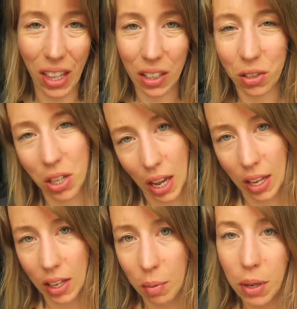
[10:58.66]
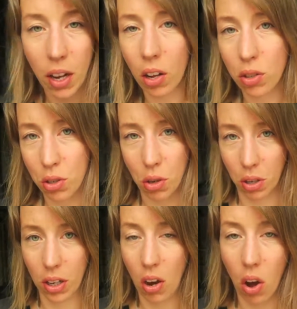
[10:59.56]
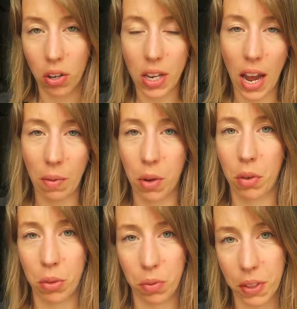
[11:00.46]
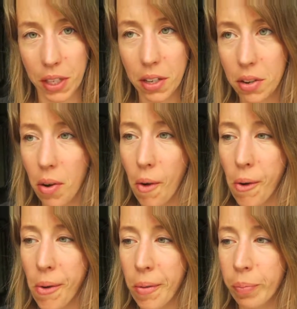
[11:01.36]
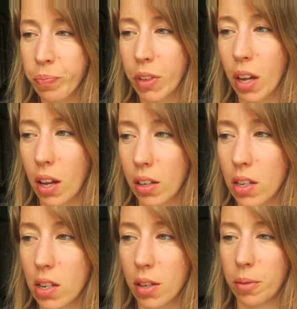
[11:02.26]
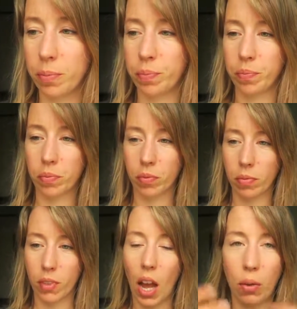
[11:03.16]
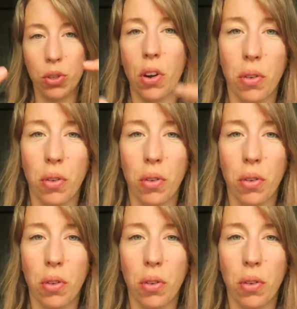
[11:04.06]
thing to take. I mean, I also took it a long time when I was vegan, and I was